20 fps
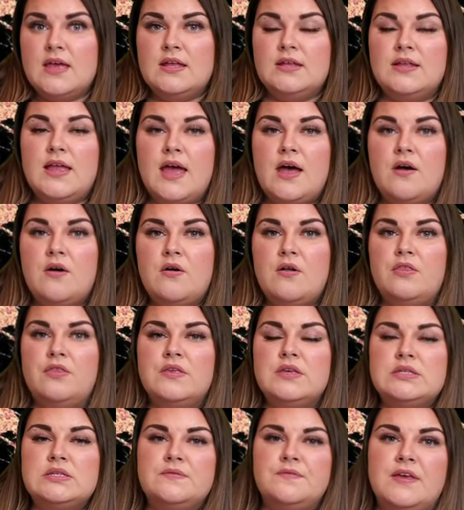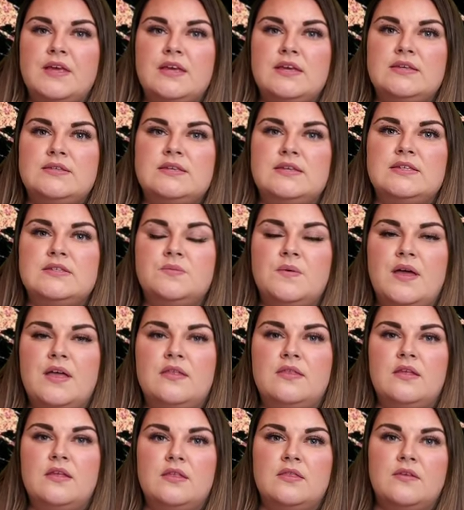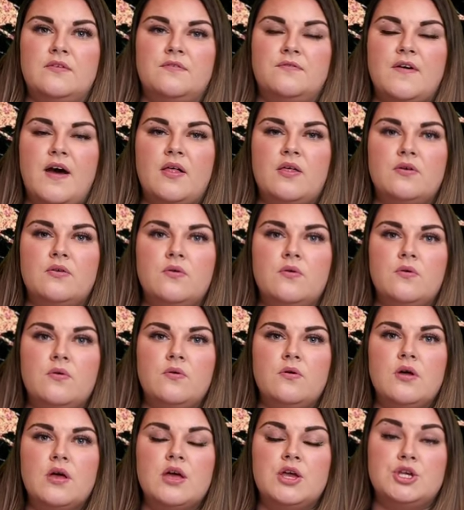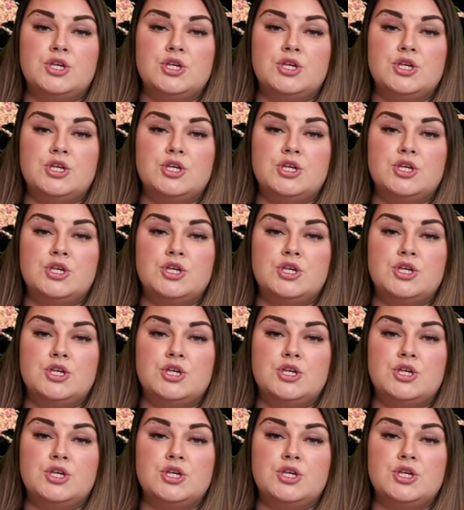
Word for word: Now, this phase is when the follicle